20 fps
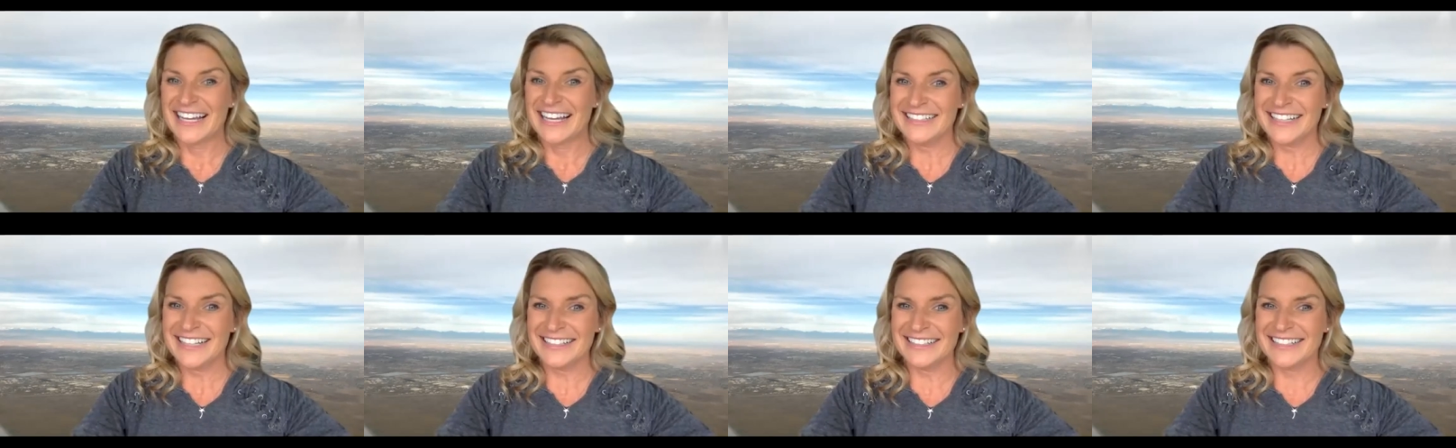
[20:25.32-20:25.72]

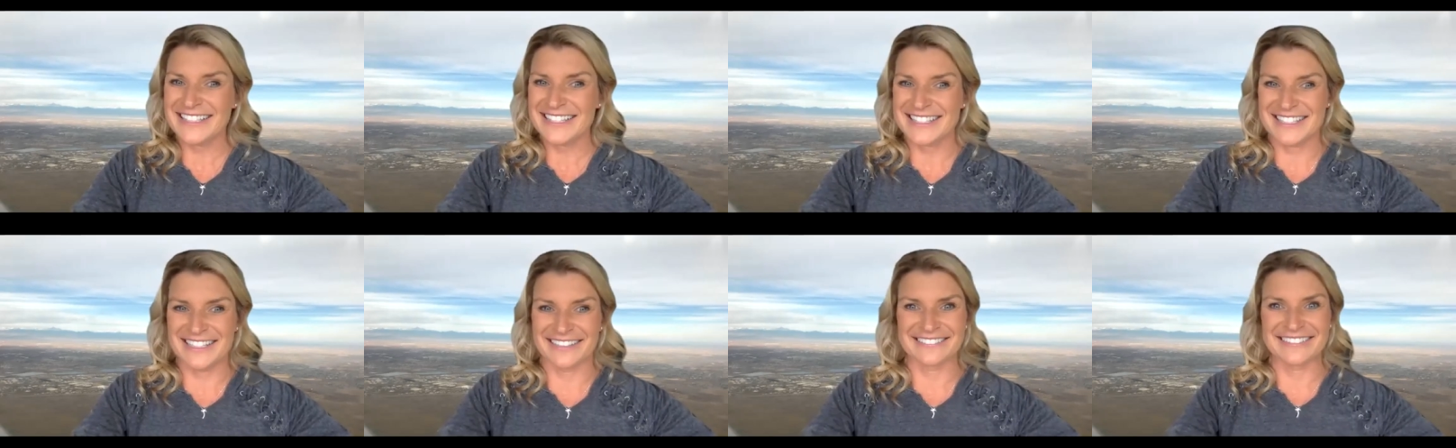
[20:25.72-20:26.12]
Not
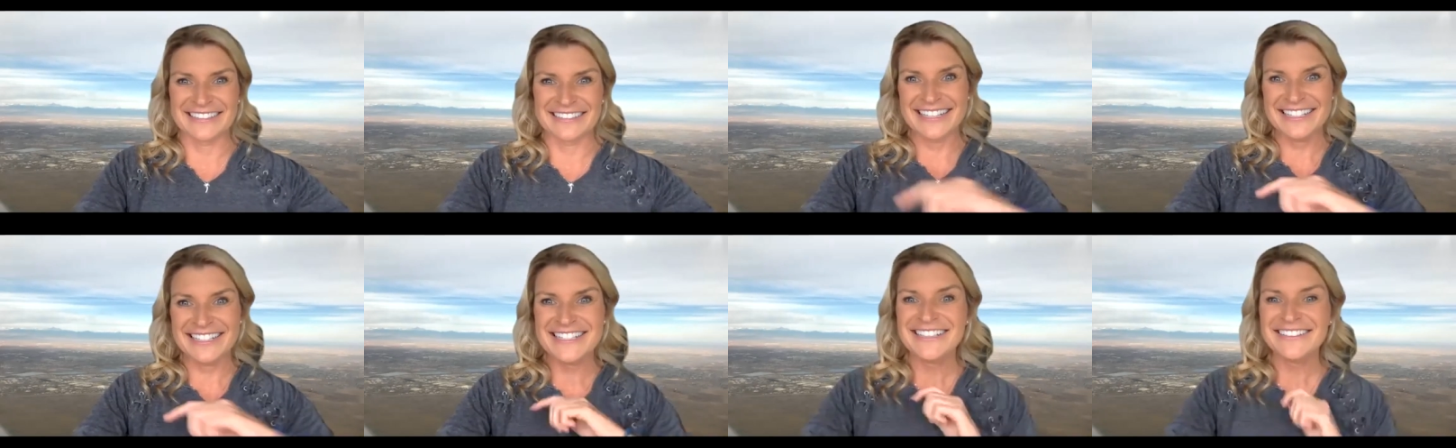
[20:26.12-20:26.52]
necessarily
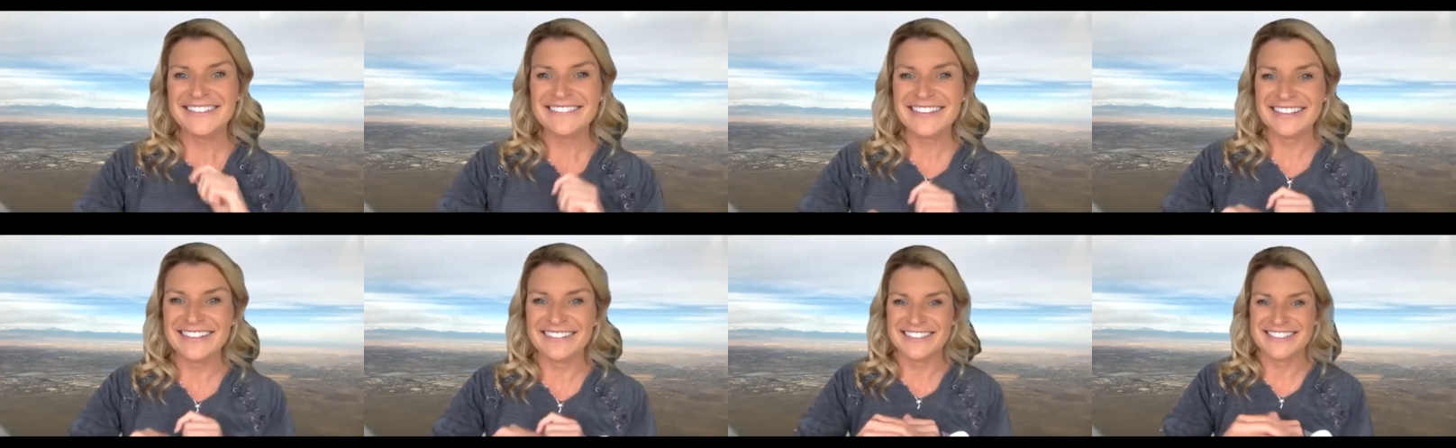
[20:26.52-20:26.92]
a
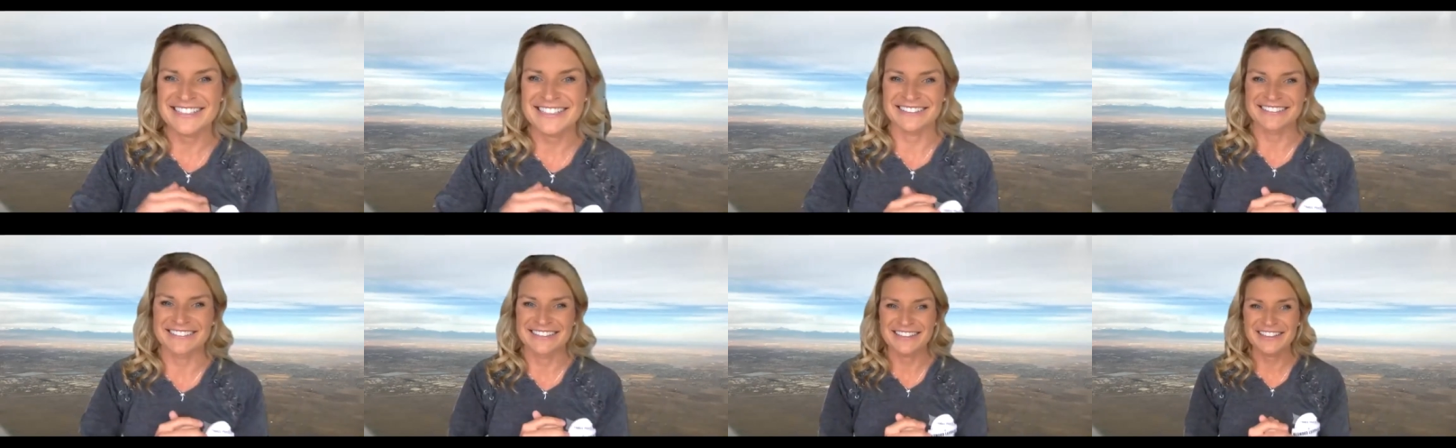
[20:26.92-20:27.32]
cheerleader
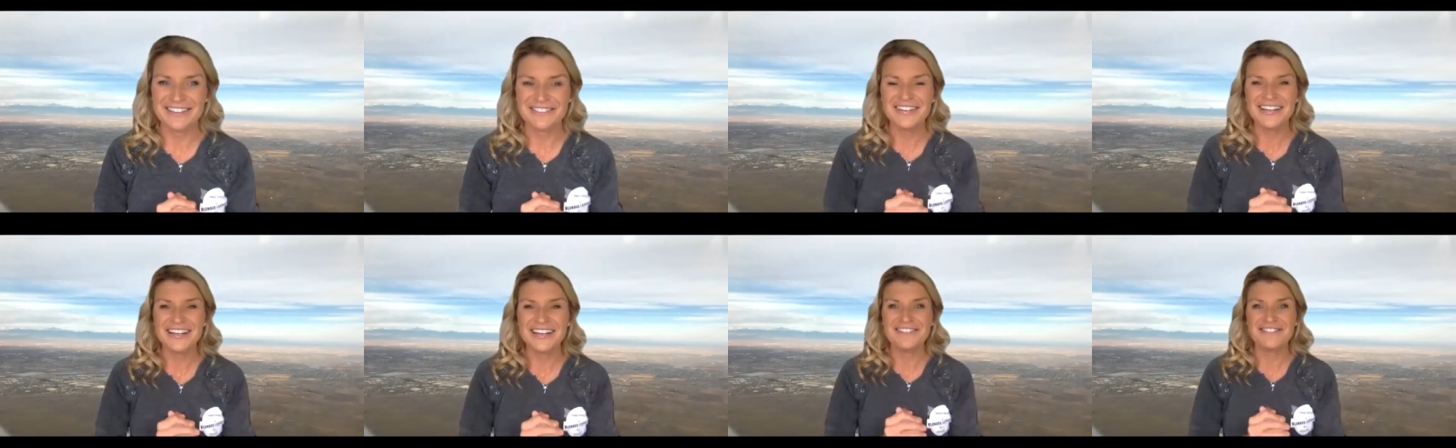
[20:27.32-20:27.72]
cheerleader,
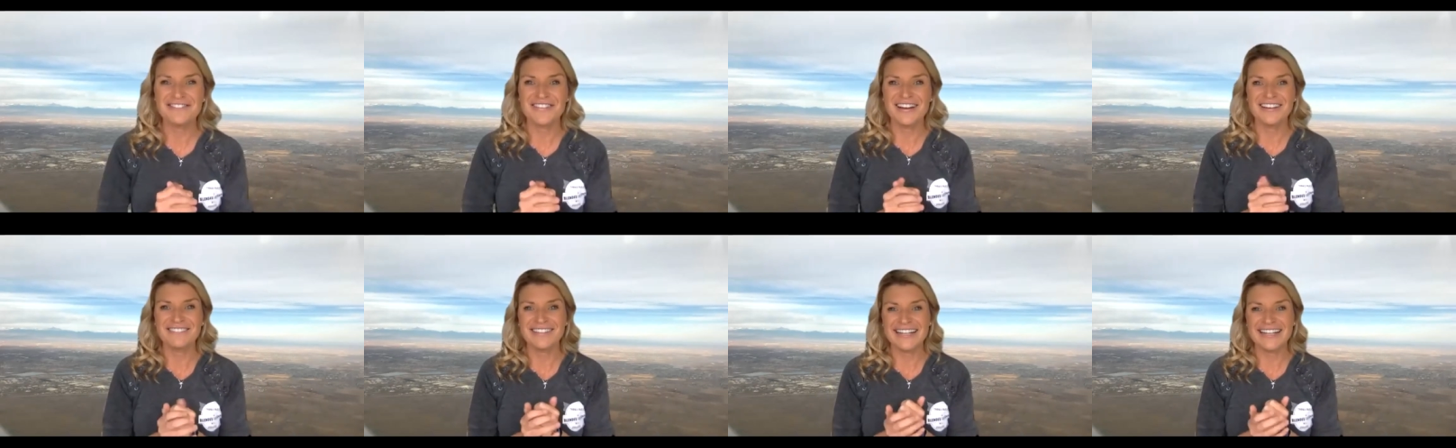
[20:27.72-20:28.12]
but a
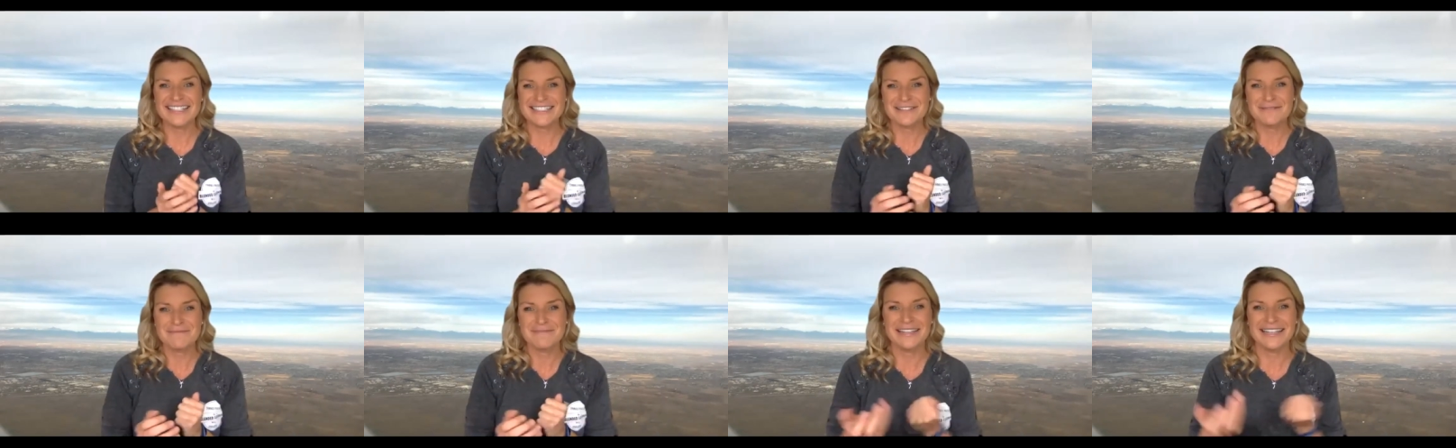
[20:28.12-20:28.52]
fun way
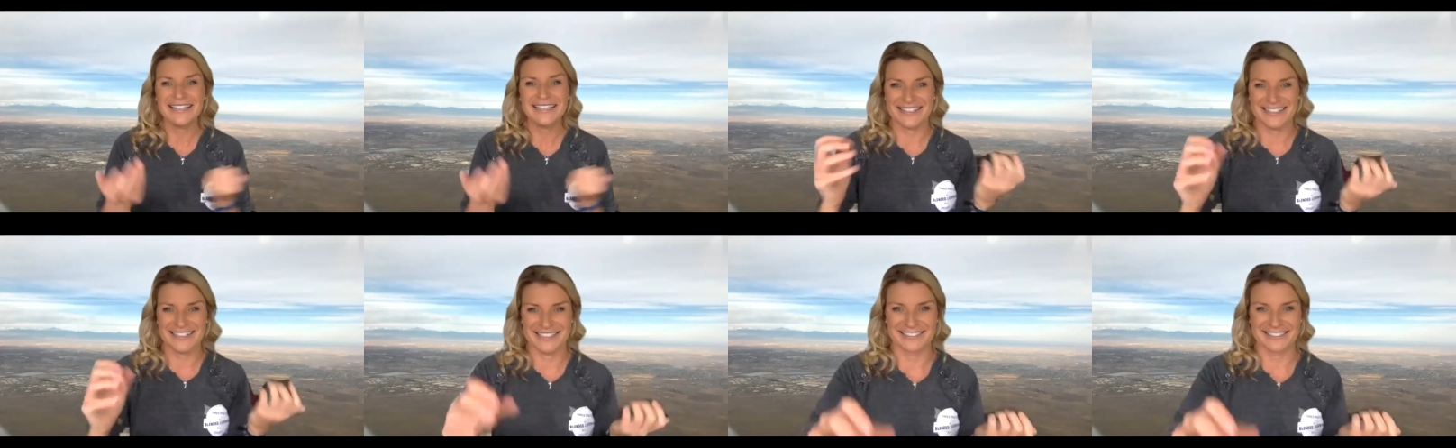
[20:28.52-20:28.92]
to be
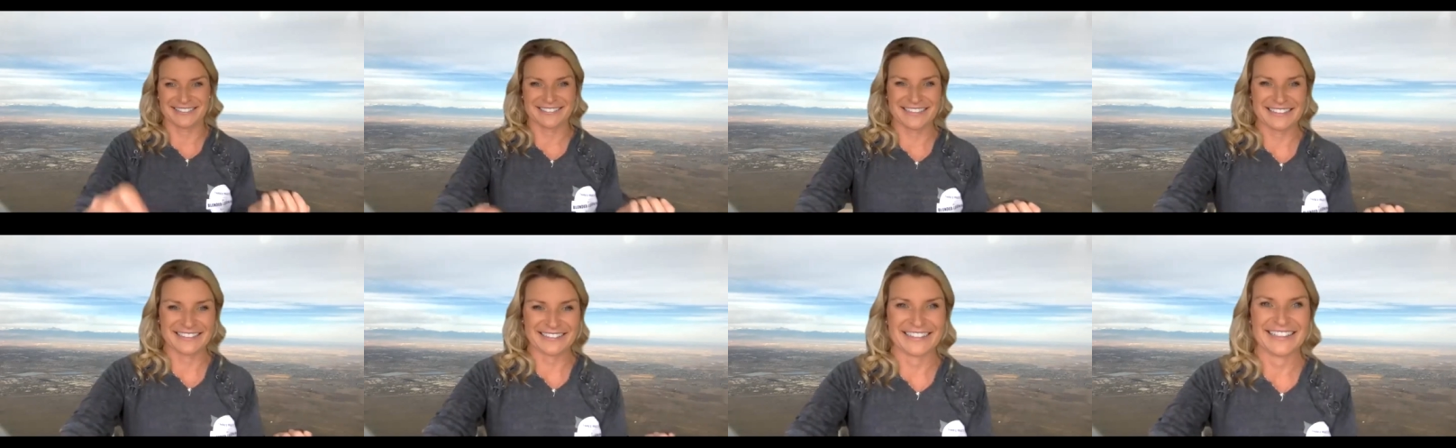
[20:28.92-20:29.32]
a
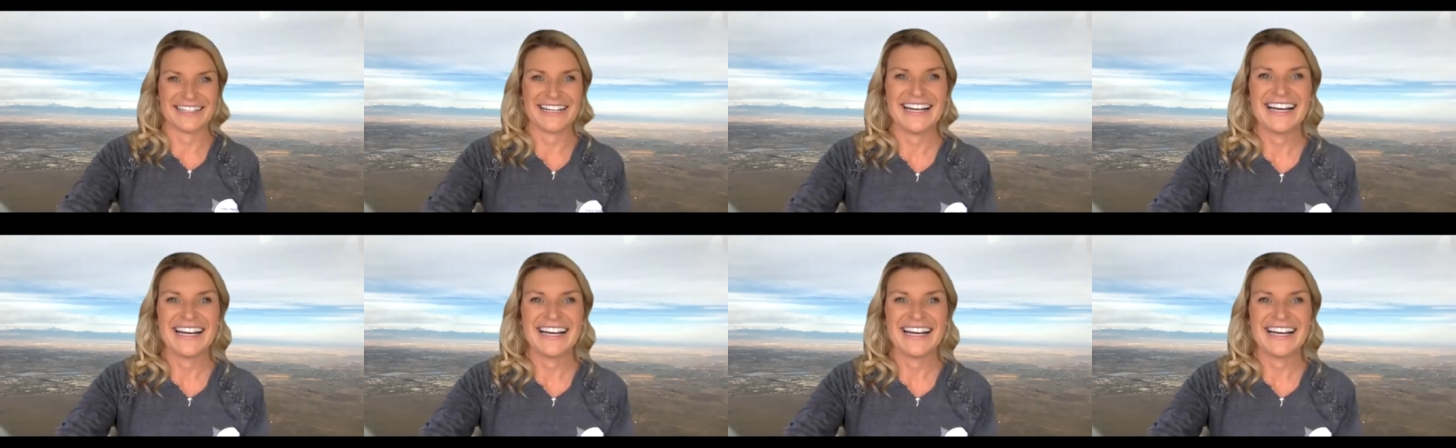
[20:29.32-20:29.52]
cheerleader.